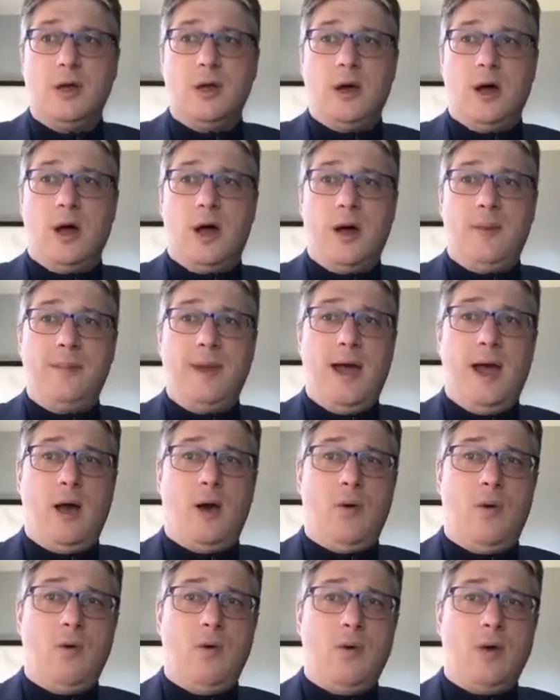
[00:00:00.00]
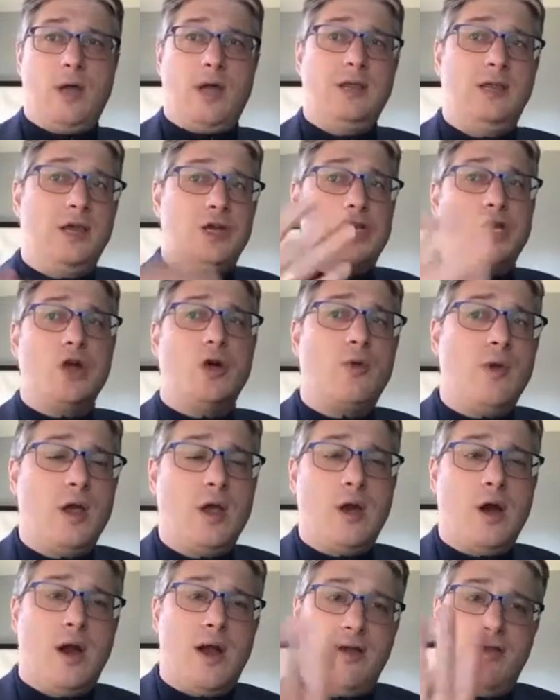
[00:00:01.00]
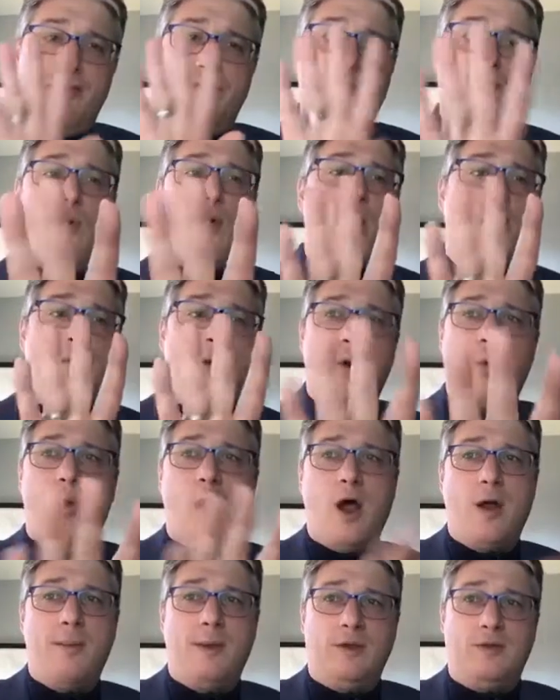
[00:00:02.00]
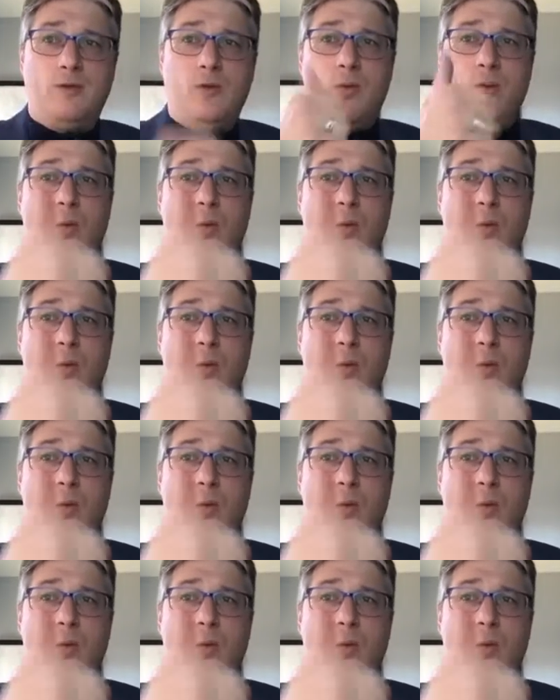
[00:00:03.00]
Now, conditional green card has four requirements.